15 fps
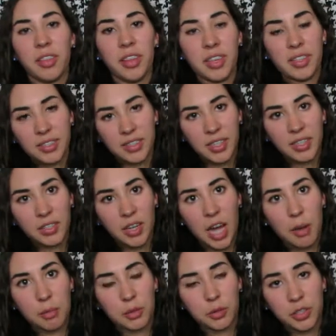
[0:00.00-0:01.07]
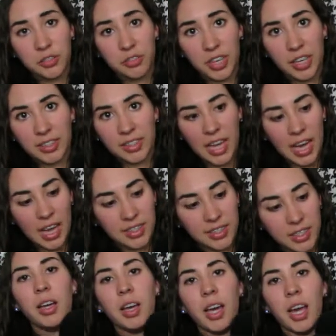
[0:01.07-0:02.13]
These things are absolutely
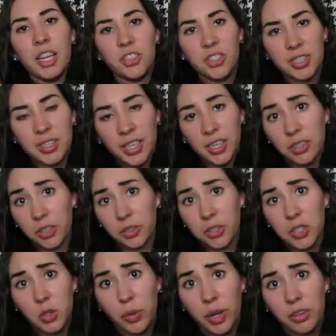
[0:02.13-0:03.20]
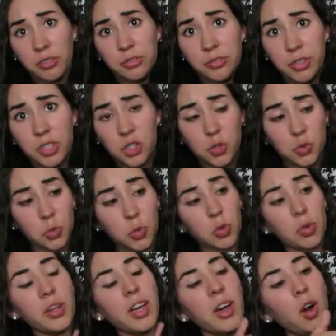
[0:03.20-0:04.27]
fantastic. It's just like a little square
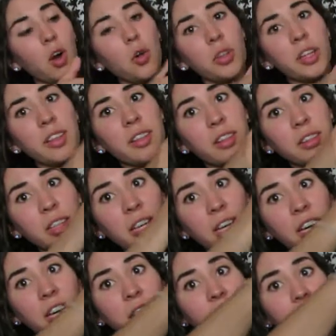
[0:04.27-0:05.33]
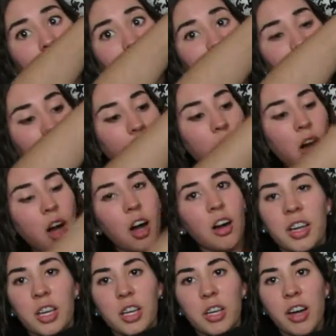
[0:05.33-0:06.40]
footstool, only the lid comes
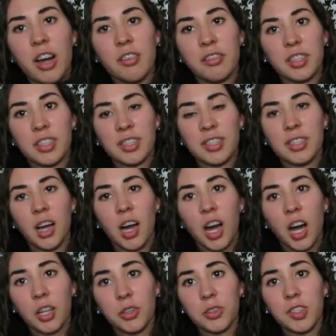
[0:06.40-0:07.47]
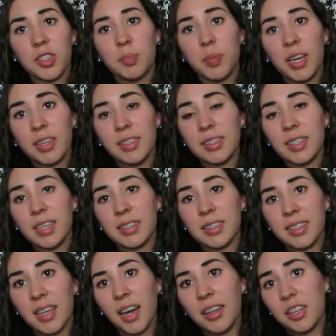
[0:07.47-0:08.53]
off. You have this hollow space
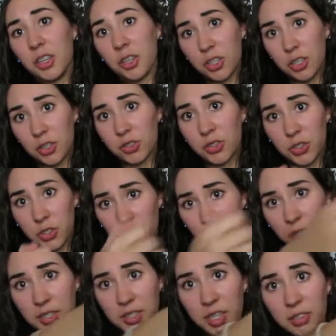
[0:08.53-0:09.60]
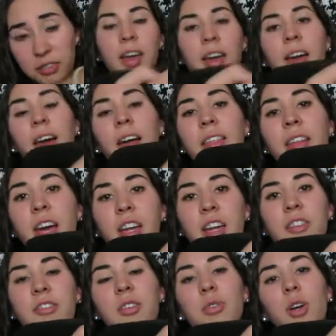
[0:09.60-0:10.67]
inside that you can use to store stuff. And then
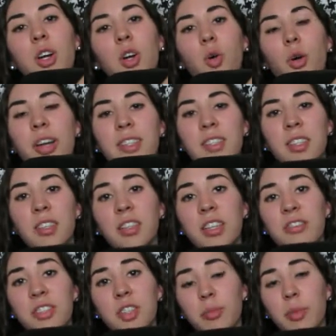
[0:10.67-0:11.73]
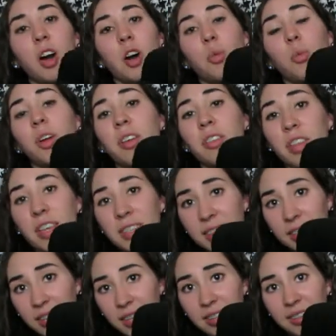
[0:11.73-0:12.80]
if you are going to lift your bed, one of these
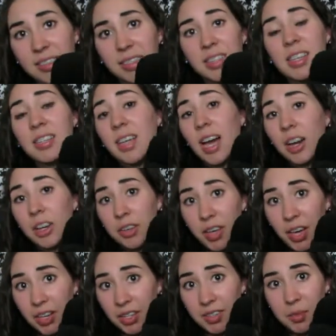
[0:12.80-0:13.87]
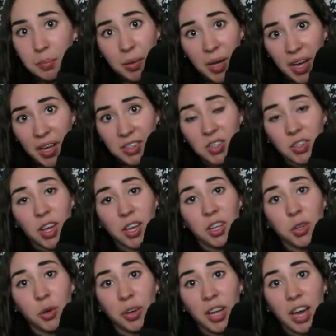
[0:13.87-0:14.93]
things is how you get into bed so that you
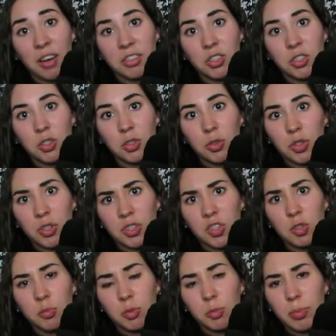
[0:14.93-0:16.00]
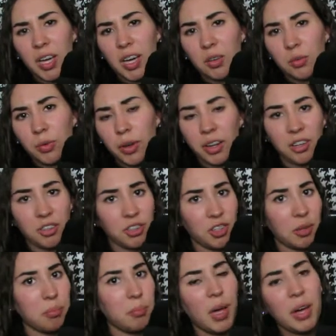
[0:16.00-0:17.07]
don't have to do the Superman run and
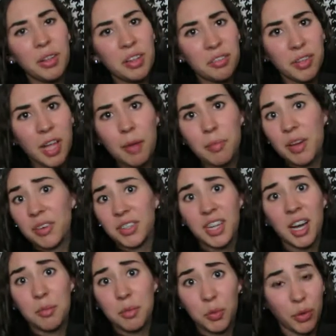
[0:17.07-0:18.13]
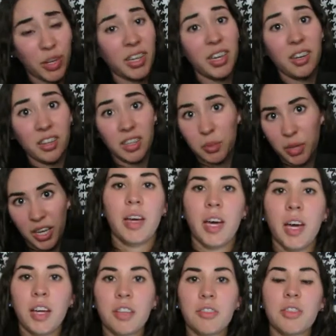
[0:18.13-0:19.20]
jump belly flop every time you want to get into bed.
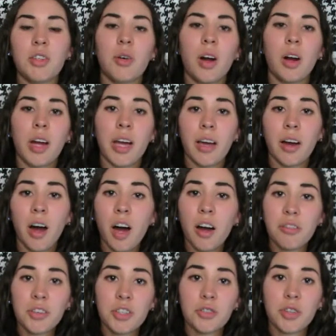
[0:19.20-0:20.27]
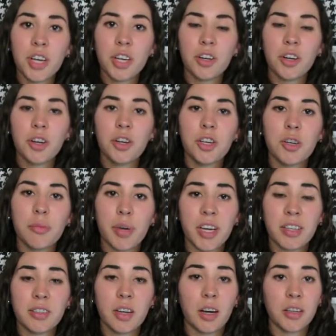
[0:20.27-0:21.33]
And if you are a coffee drinker, you
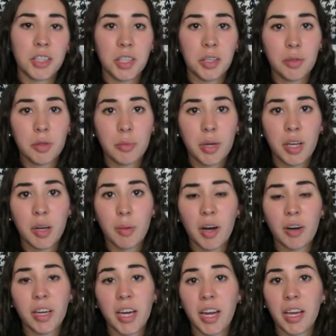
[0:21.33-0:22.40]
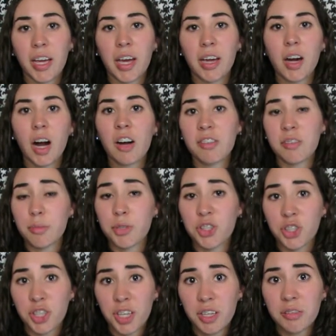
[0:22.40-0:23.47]
might talk to your roommate about getting a coffee
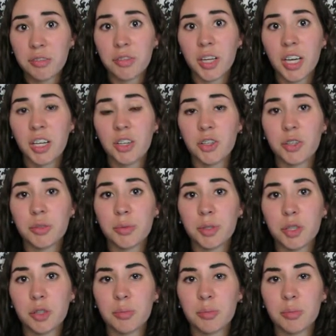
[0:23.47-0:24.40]
machine for in your room.